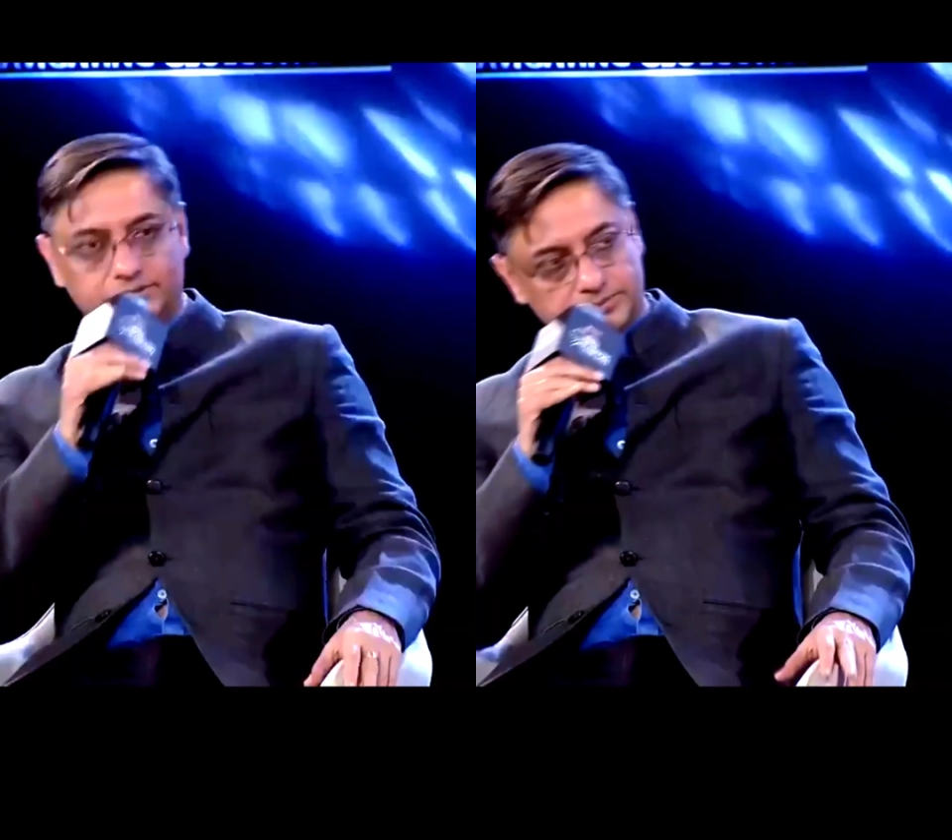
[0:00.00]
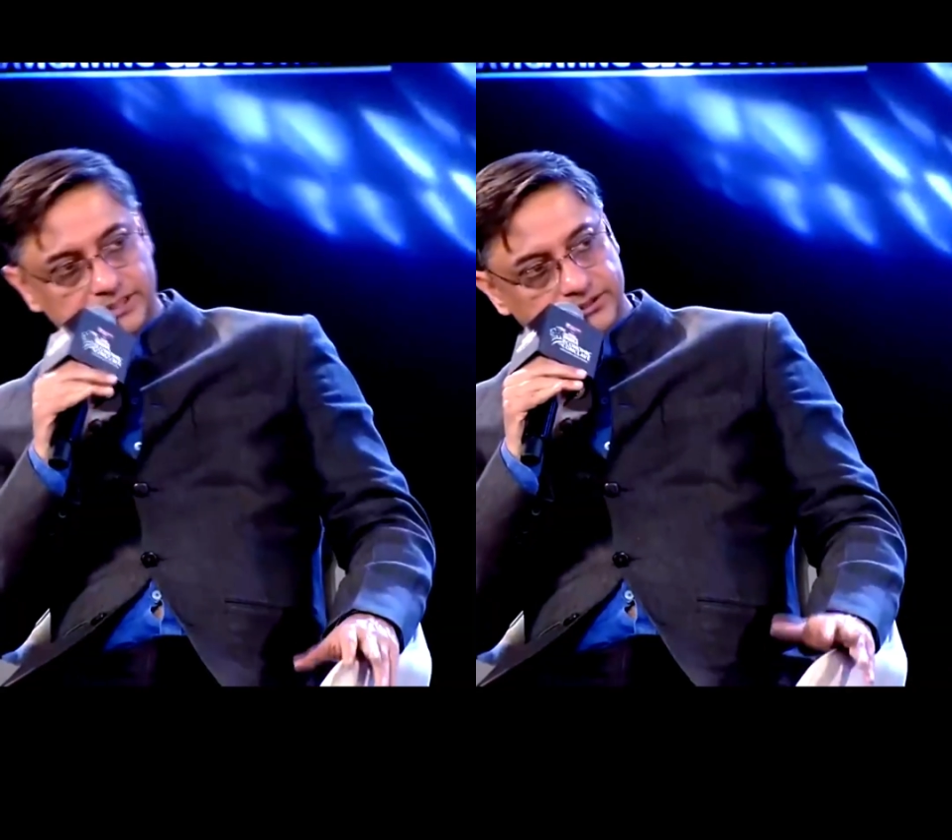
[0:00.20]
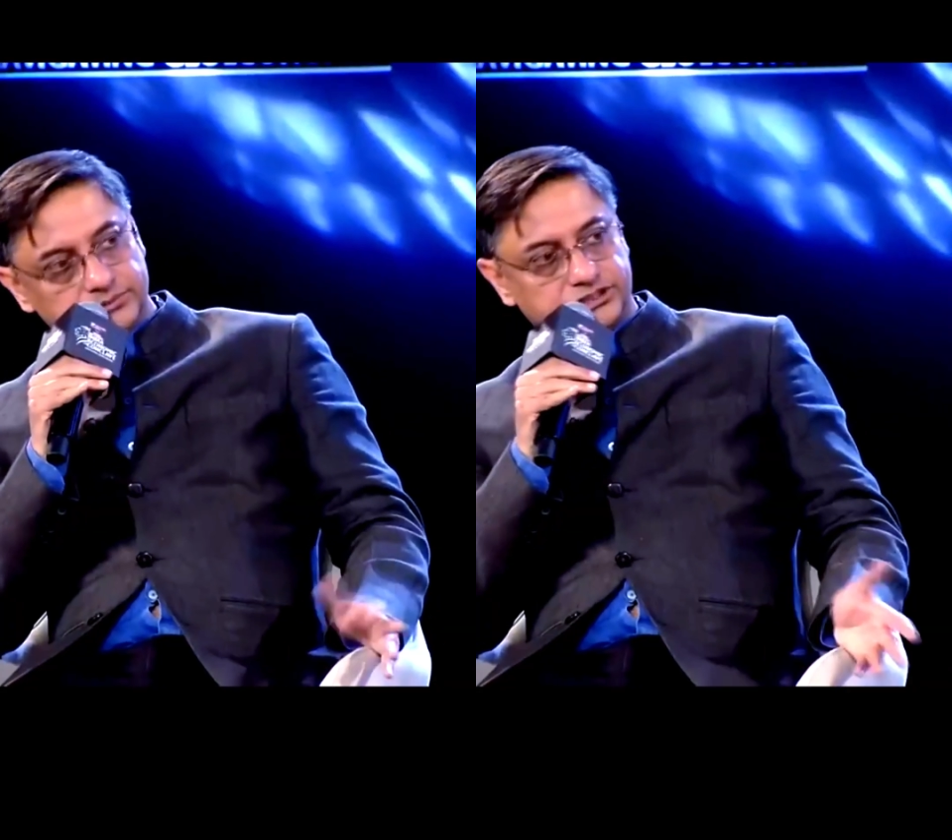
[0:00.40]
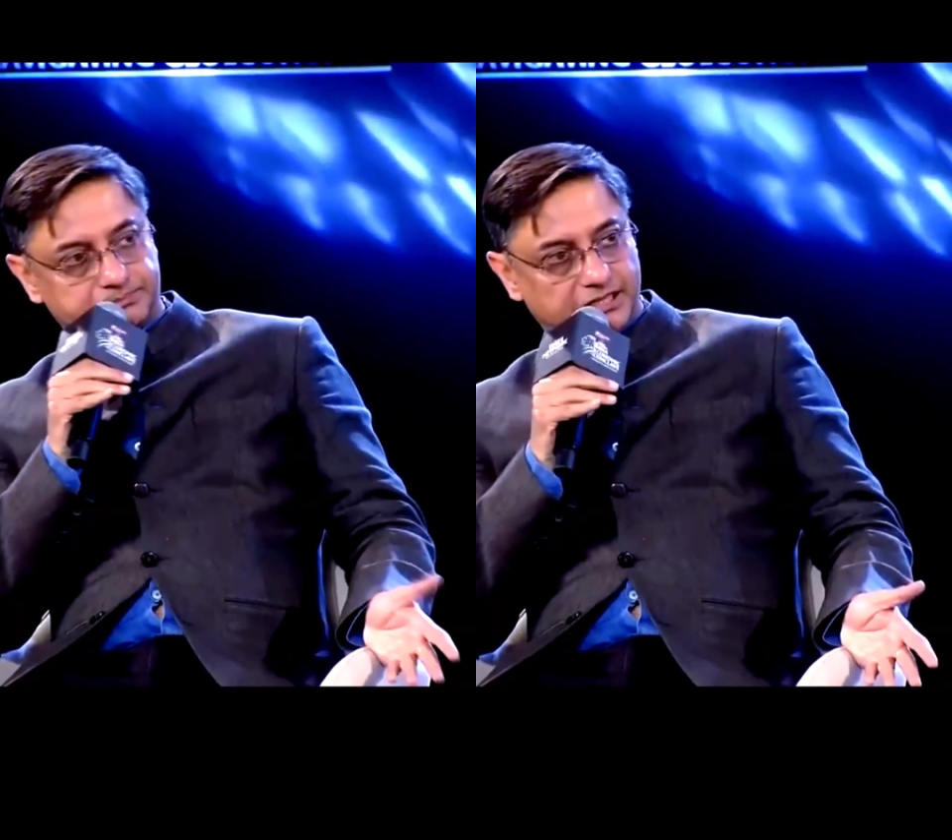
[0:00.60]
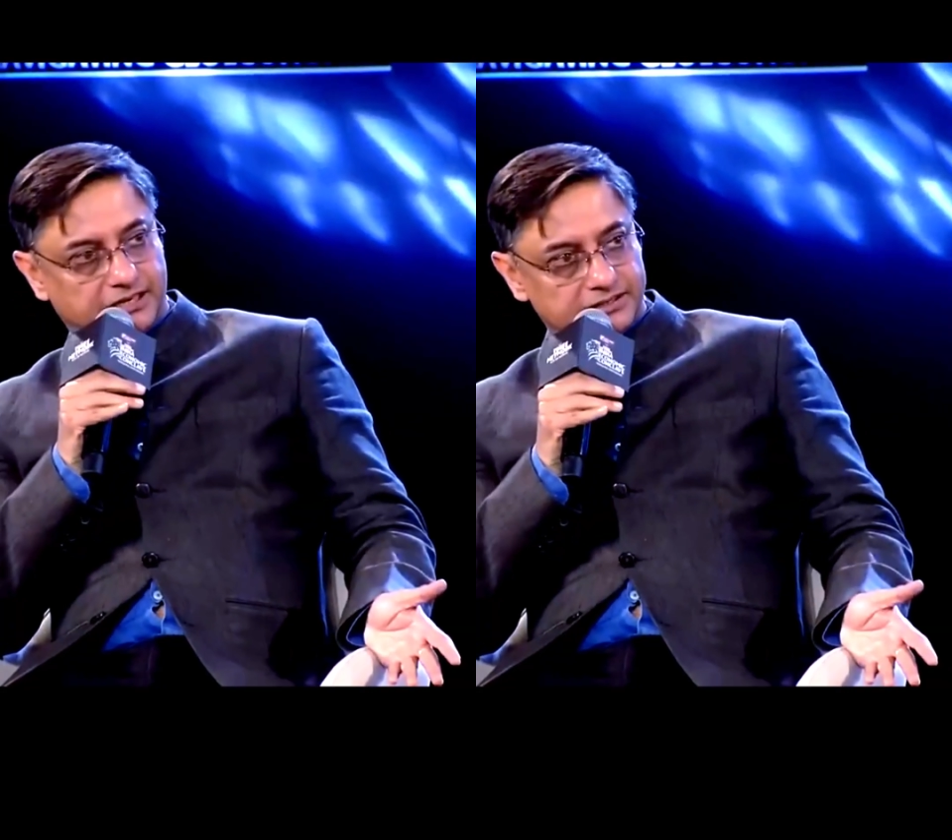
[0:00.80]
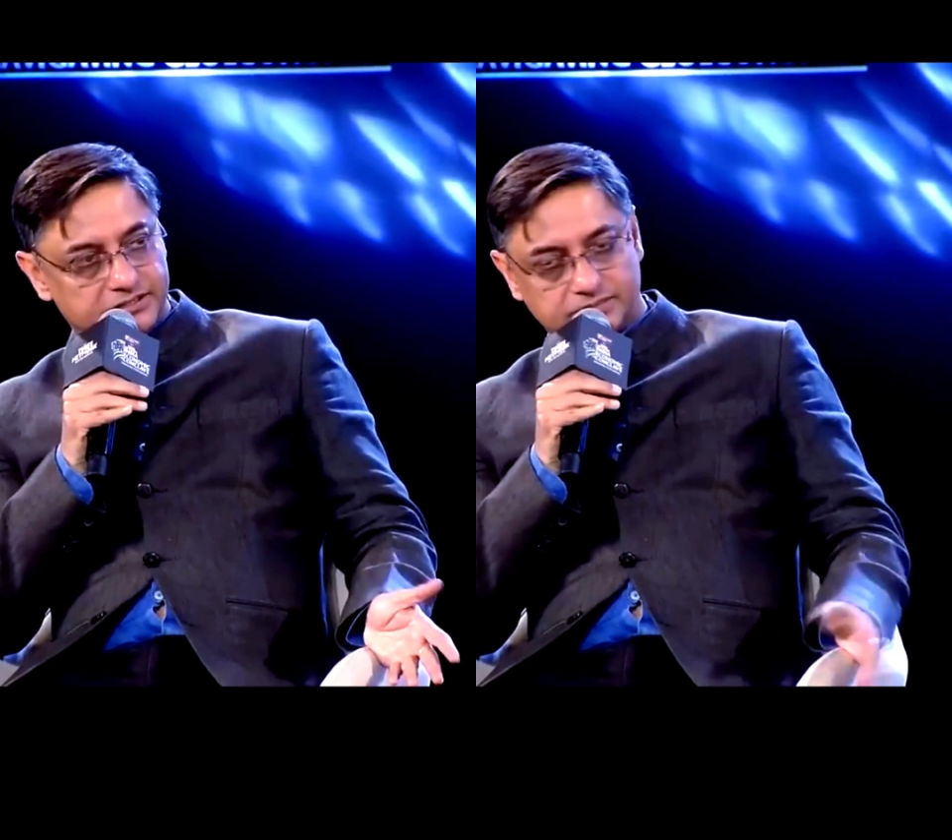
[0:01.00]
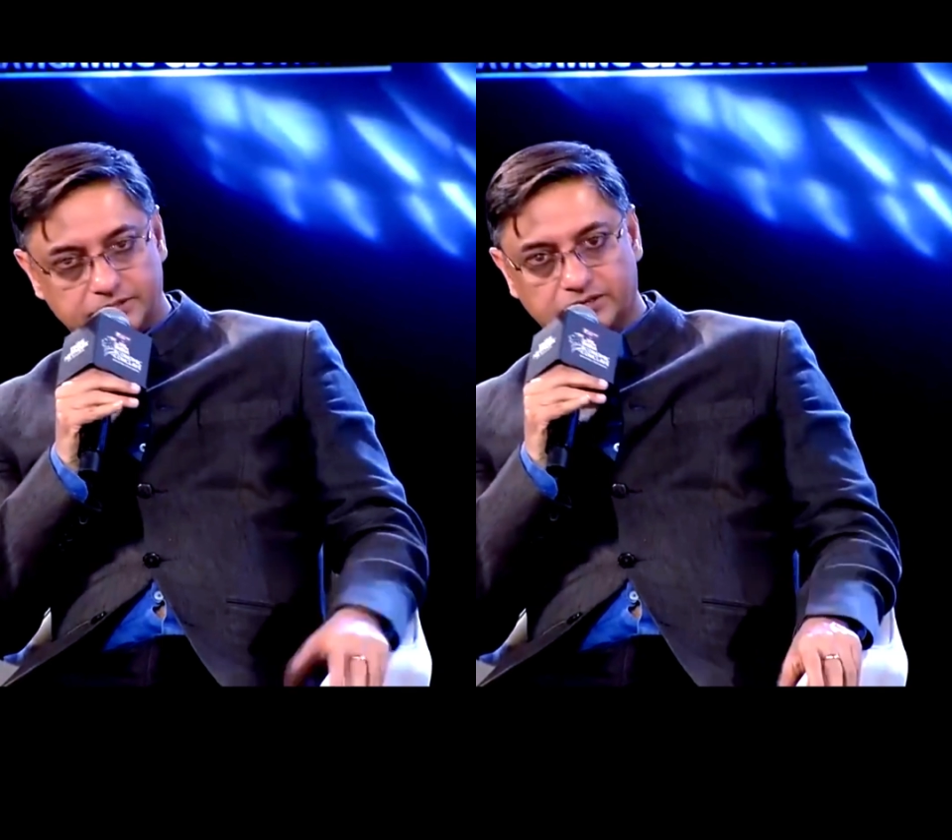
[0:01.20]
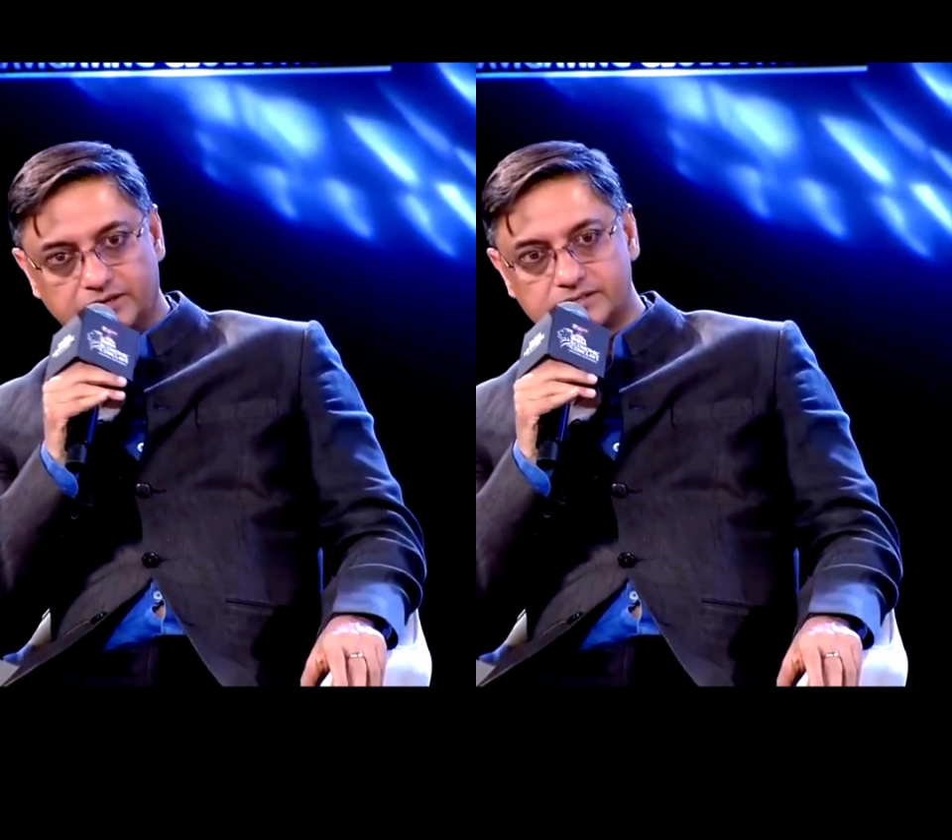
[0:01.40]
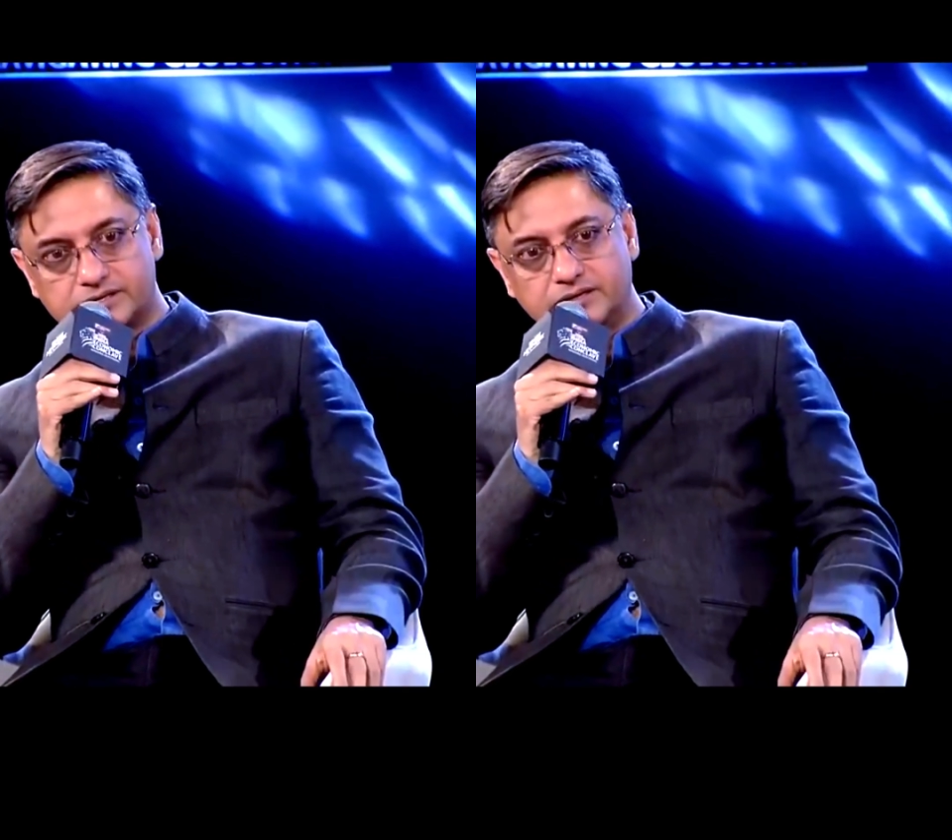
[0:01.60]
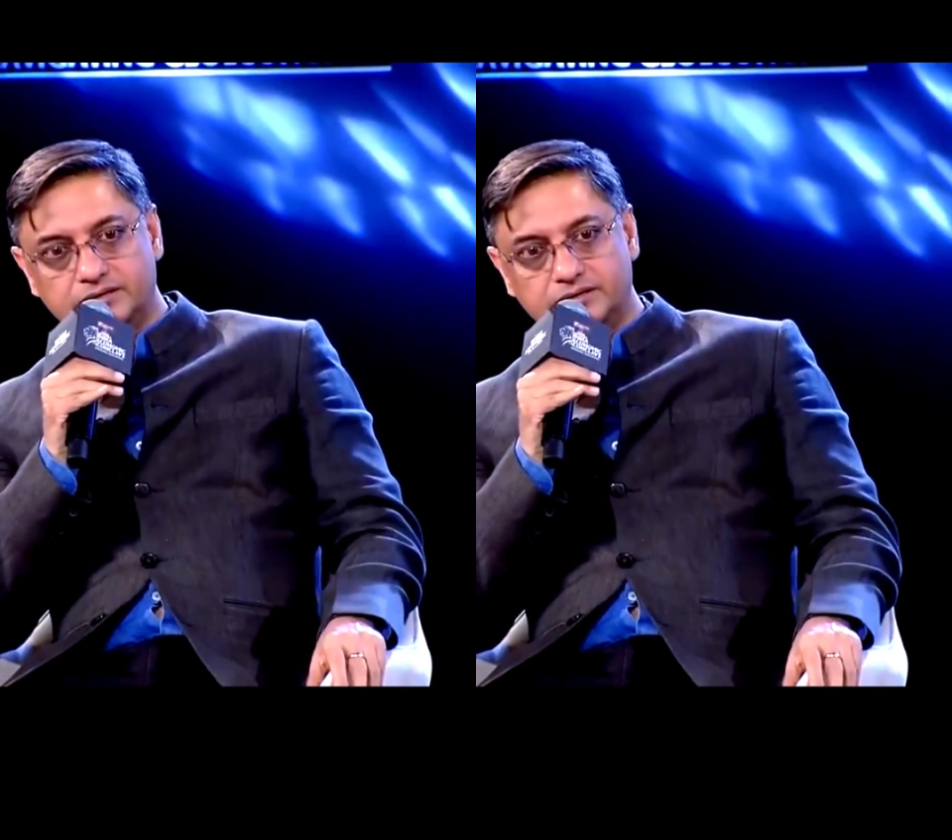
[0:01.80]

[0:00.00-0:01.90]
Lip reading: build new shipyards, because